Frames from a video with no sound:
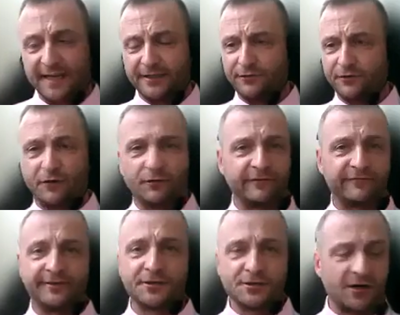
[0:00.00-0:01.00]
and you go
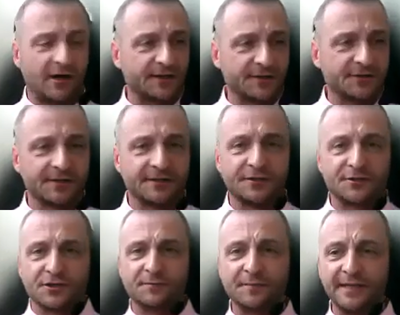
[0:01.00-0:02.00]
and finish college
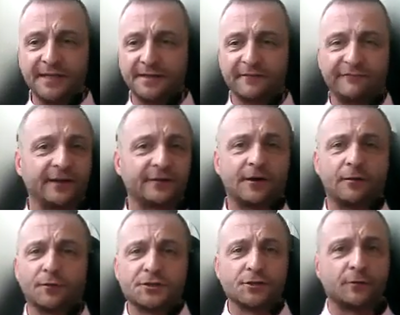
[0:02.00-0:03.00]
in Germany and then figure
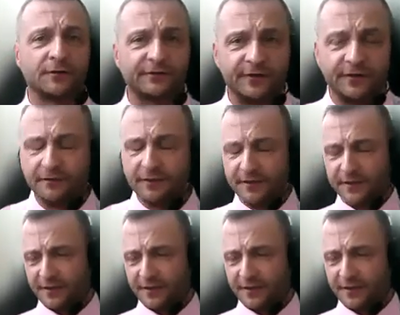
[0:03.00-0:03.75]
out what you want to do.